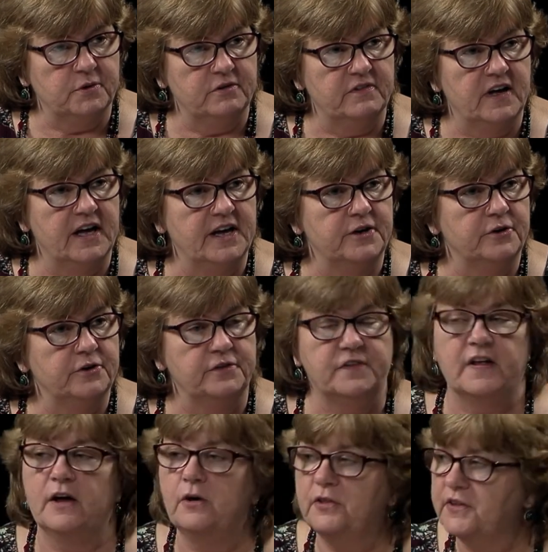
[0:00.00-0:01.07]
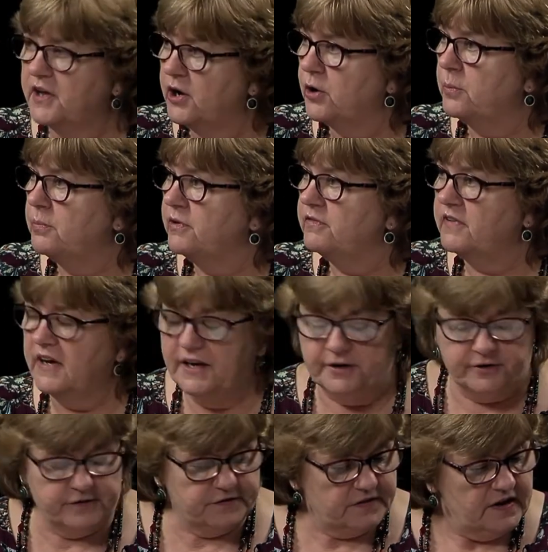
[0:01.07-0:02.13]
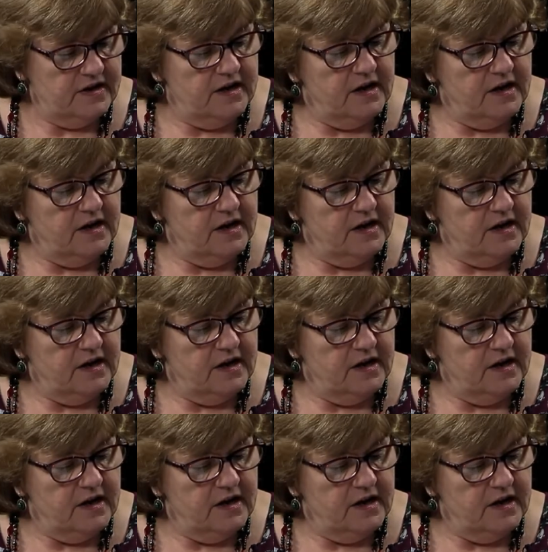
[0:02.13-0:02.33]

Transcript: providers, healthcare providers,